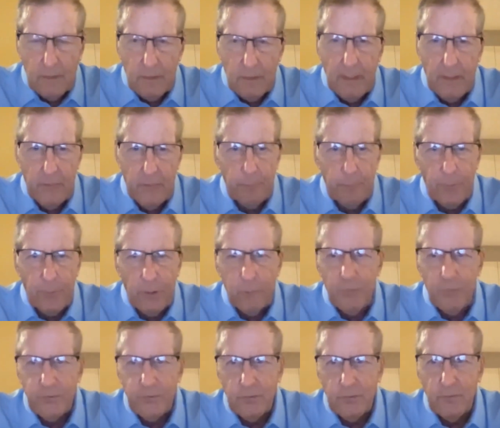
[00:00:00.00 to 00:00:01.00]
Now, the
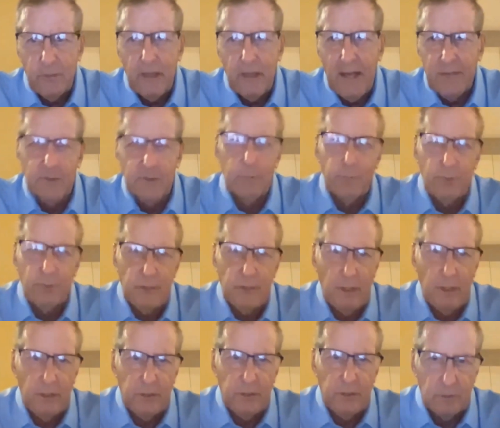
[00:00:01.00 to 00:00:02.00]
purpose of the action
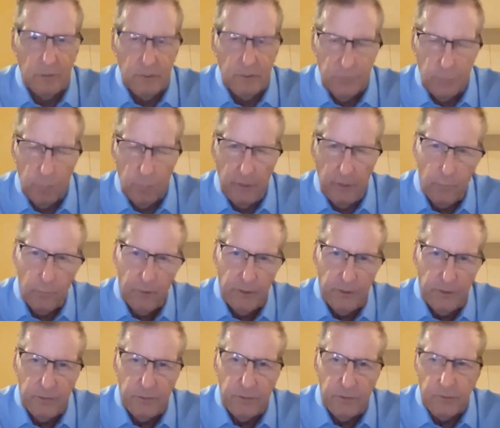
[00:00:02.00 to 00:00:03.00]
potential is when it
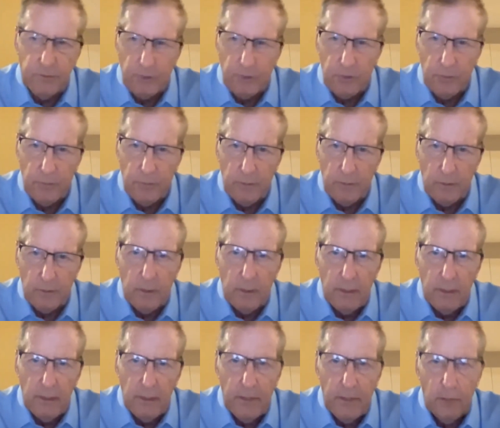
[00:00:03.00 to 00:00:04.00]
reaches the terminal,
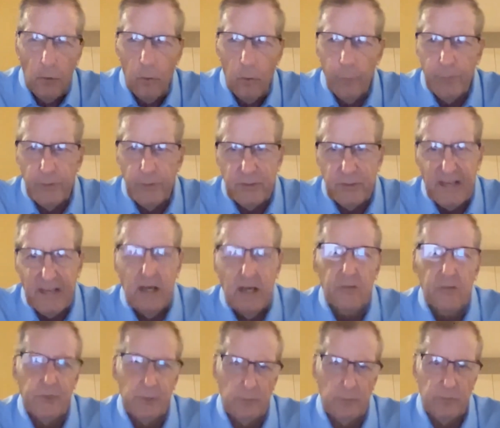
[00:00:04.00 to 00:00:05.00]
it opens
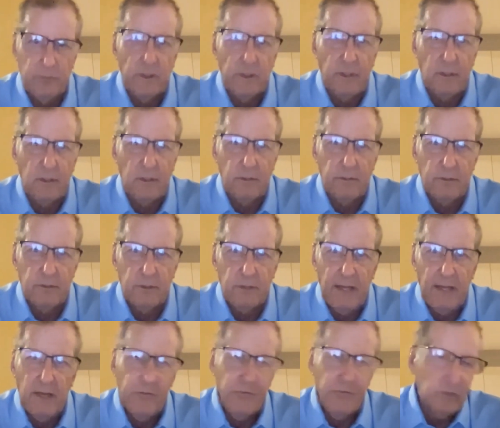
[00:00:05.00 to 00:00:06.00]
calcium channels. And
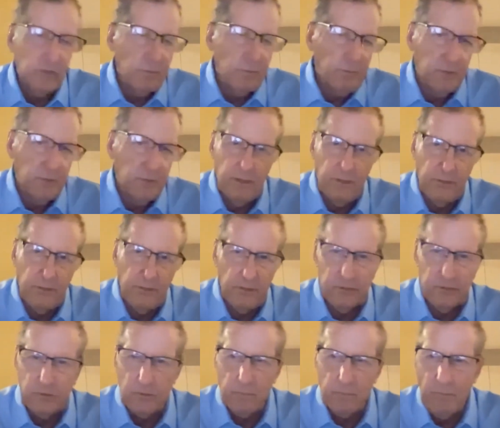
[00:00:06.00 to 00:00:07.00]
calcium is a
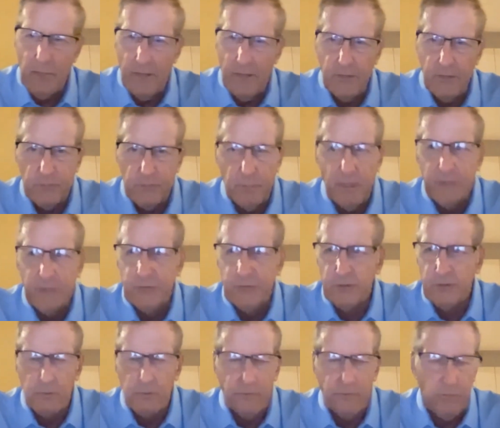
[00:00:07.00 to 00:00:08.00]
tremendous
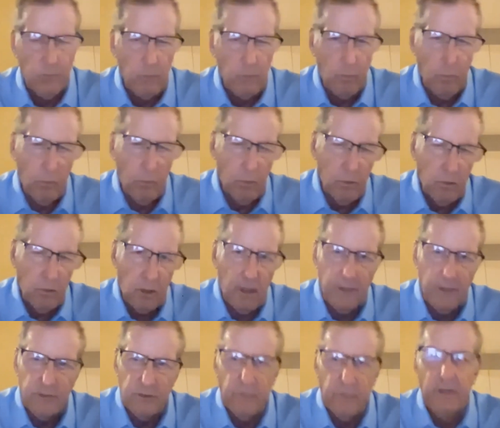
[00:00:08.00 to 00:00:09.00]
messenger for all
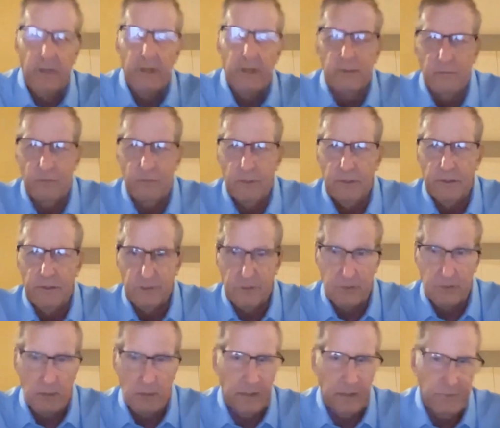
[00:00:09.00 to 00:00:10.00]
kinds of activities
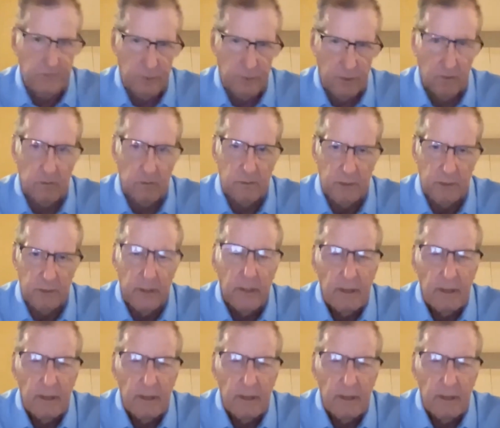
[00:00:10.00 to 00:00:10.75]
inside cells.